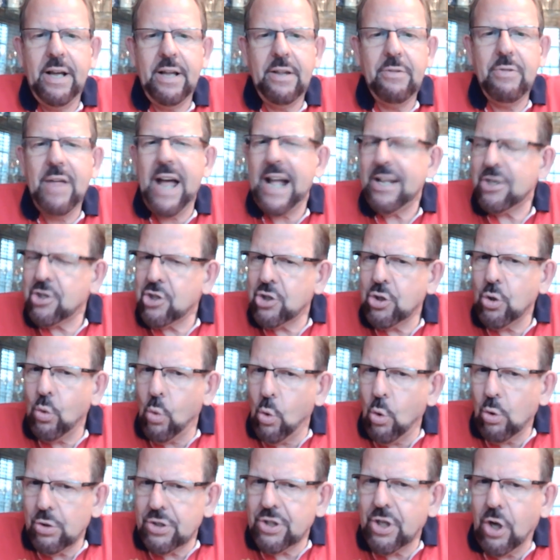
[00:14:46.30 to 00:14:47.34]
That
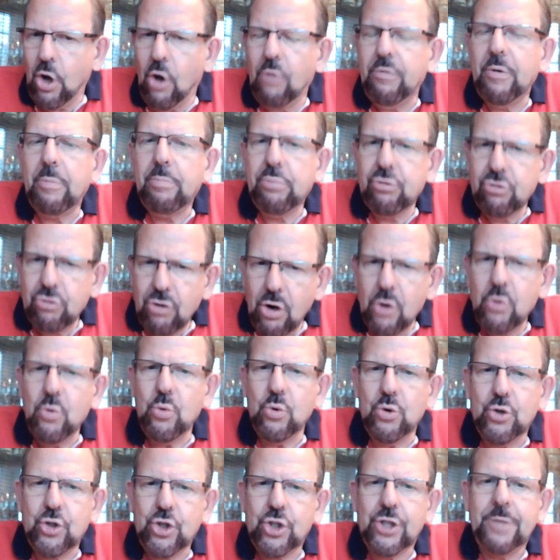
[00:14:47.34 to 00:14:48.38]
sort of
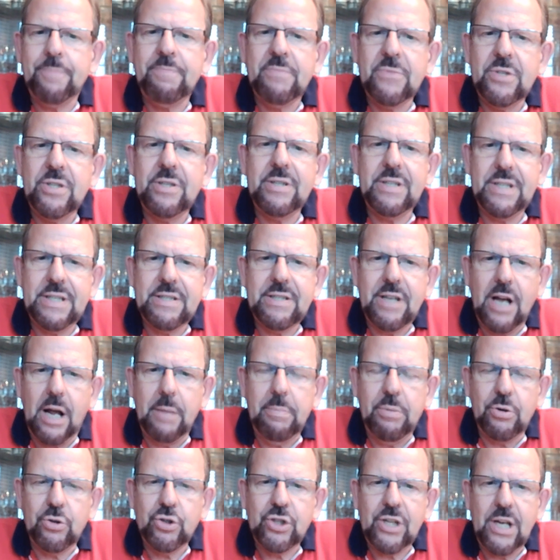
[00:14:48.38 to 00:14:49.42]
approach to
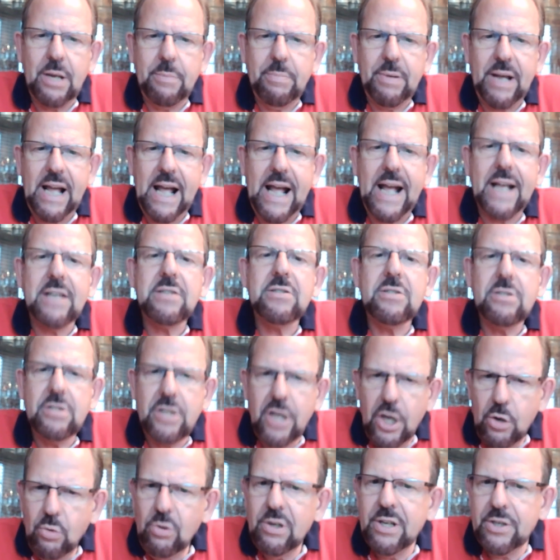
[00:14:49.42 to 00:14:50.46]
discipleship has
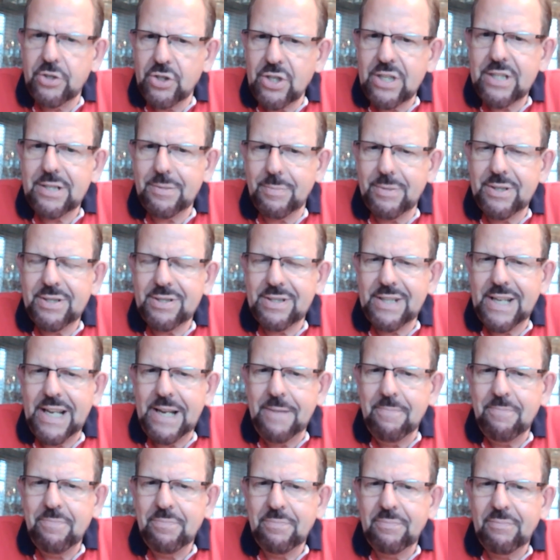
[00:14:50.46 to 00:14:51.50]
no legitimacy
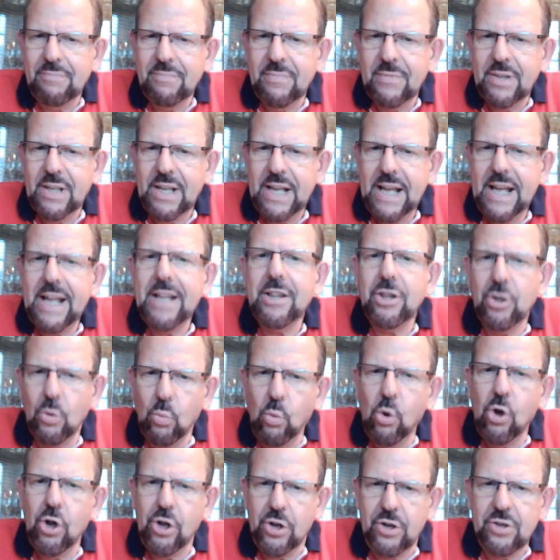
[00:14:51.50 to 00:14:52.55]
in the
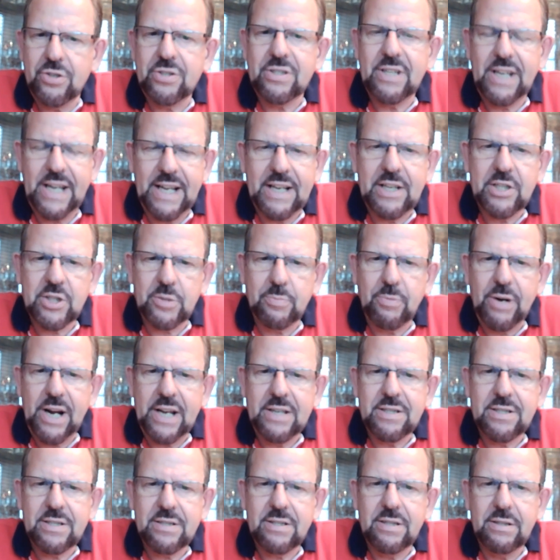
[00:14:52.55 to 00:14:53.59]
words
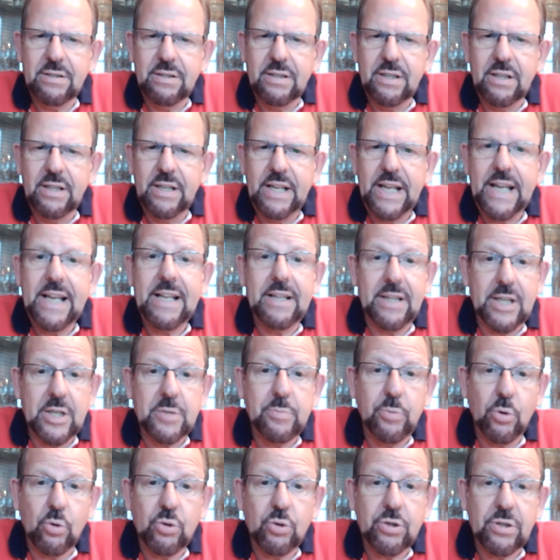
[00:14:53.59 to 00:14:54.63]
expressed in this
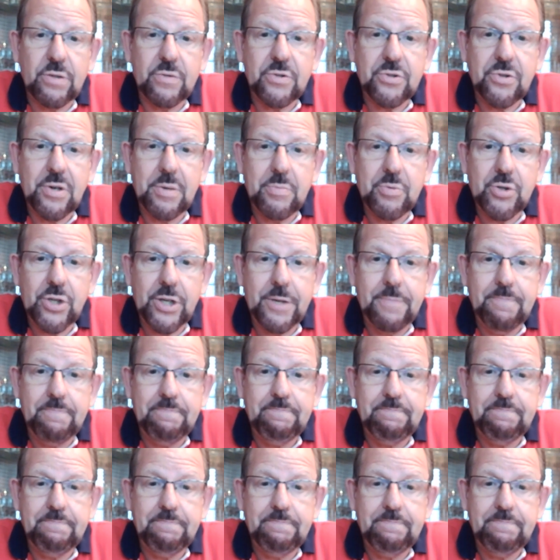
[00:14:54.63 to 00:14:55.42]
portion of scripture.